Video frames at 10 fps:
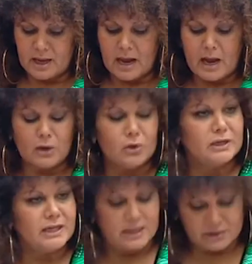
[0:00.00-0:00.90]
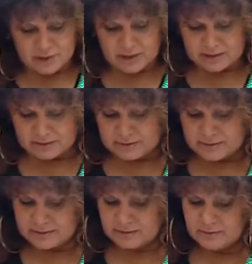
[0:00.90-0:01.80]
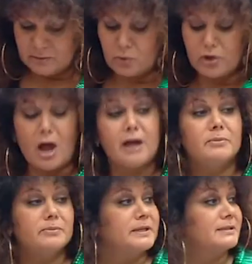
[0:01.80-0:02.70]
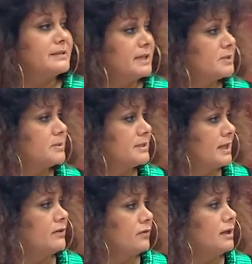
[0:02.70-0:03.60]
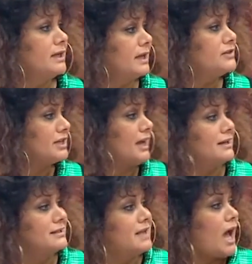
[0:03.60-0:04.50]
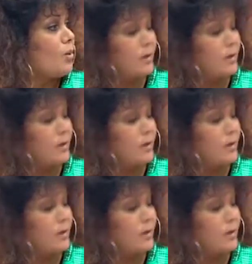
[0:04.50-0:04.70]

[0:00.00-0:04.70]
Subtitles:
are early educators, or 96% of early educators are